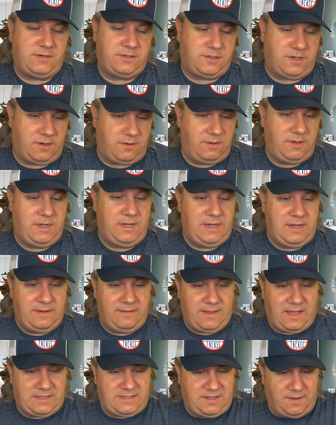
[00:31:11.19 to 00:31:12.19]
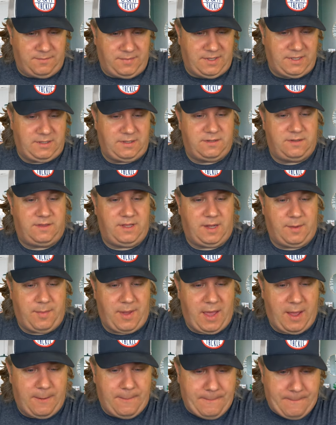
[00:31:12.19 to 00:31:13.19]
So that's something to think
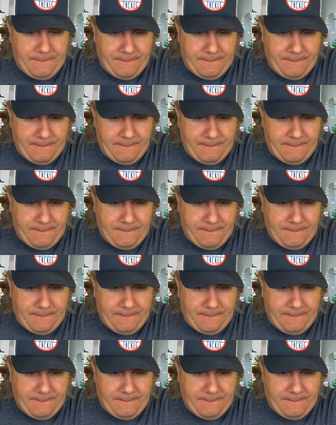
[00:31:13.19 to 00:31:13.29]
about.